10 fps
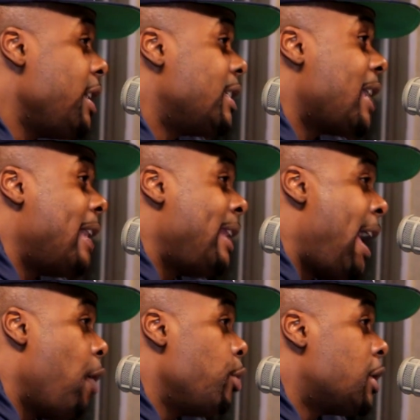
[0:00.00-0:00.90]
He sat
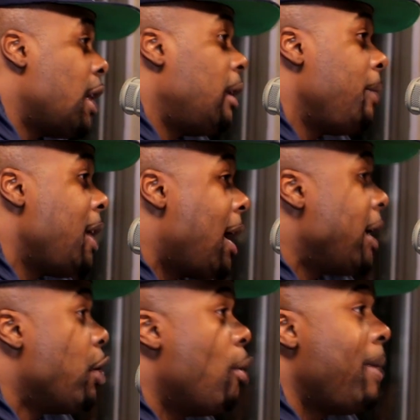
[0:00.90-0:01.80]
down, was telling me
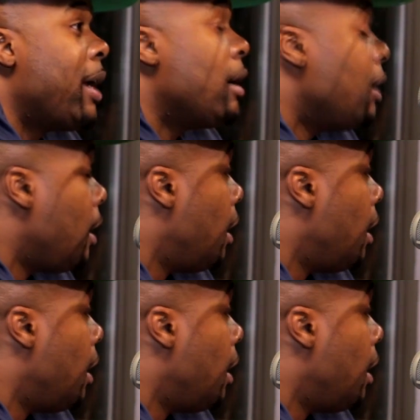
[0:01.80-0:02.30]
he gonna make a